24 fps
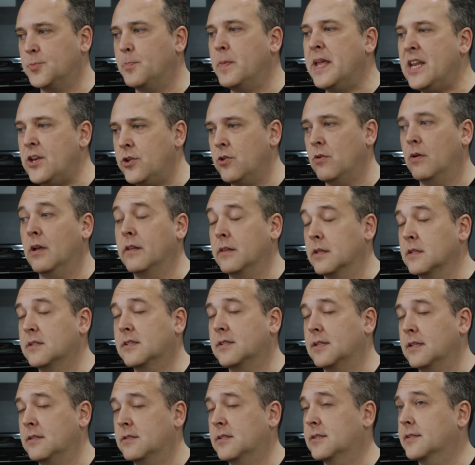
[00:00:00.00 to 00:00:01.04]
it's been doing
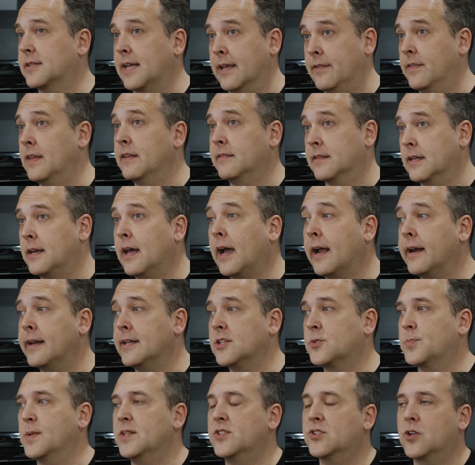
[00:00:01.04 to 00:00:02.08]
this since I think the
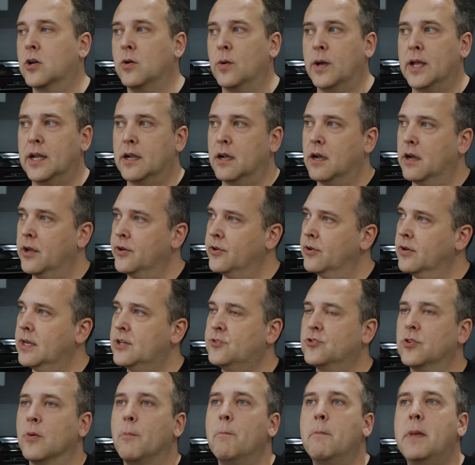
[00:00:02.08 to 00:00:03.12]
90s, but it's going under
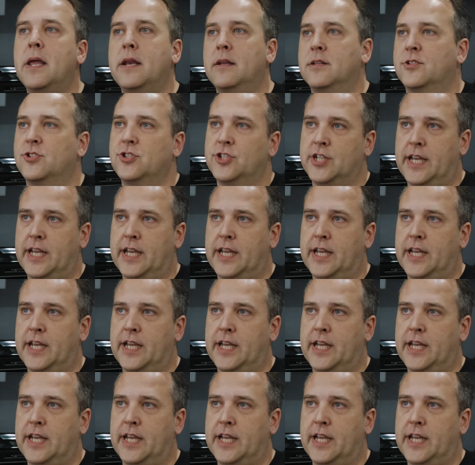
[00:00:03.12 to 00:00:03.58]
a tremendous